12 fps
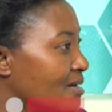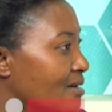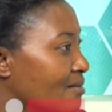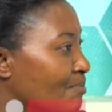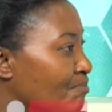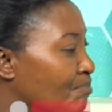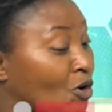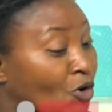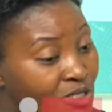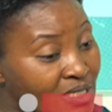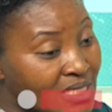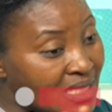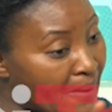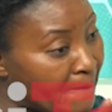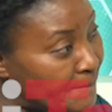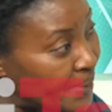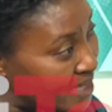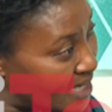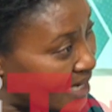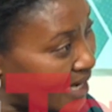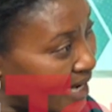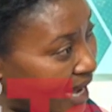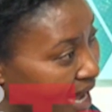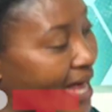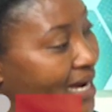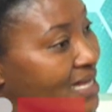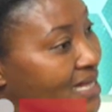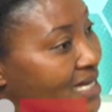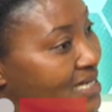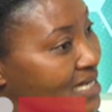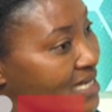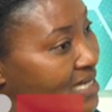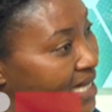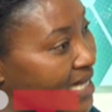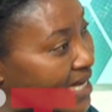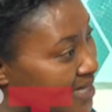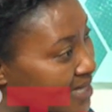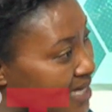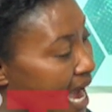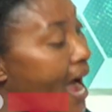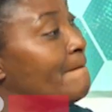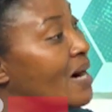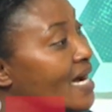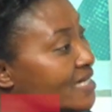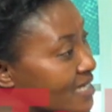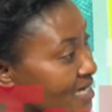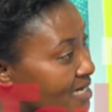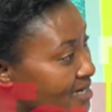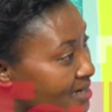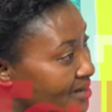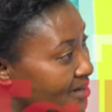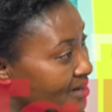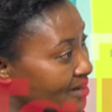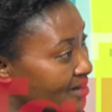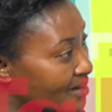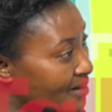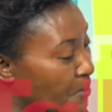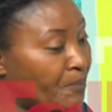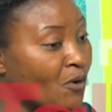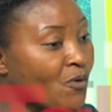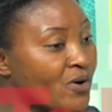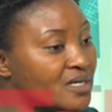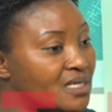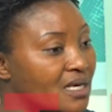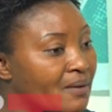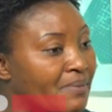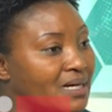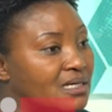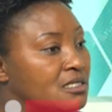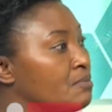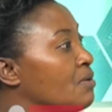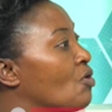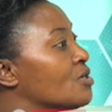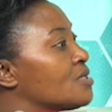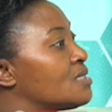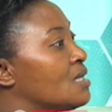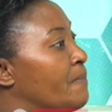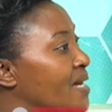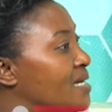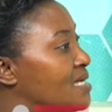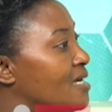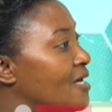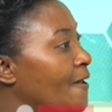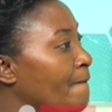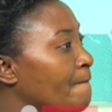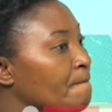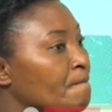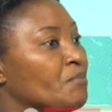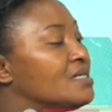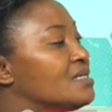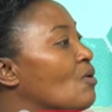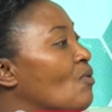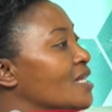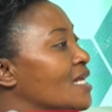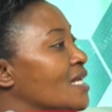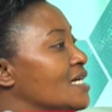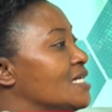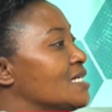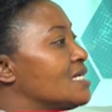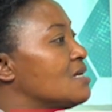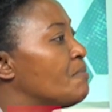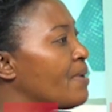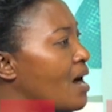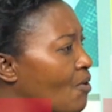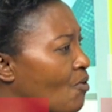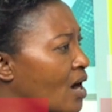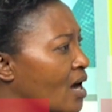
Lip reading: Because the party and the state are merged. People will say, but it's because the party is the one that is in power.